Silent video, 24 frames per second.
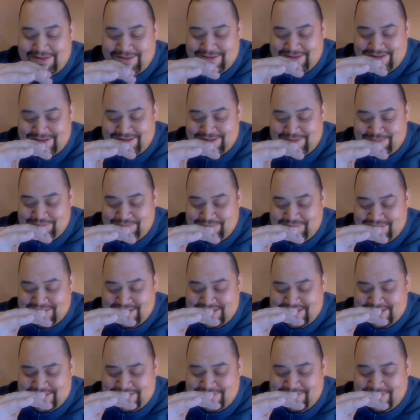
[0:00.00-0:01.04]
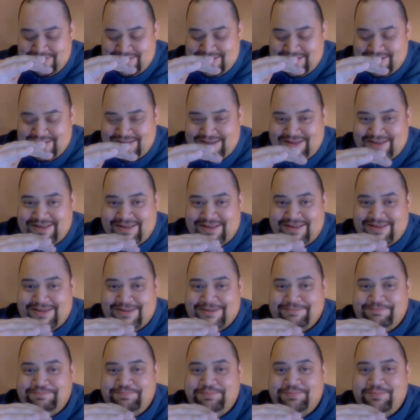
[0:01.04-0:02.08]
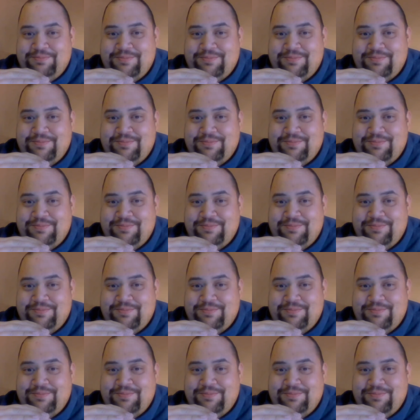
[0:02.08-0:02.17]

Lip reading: Like the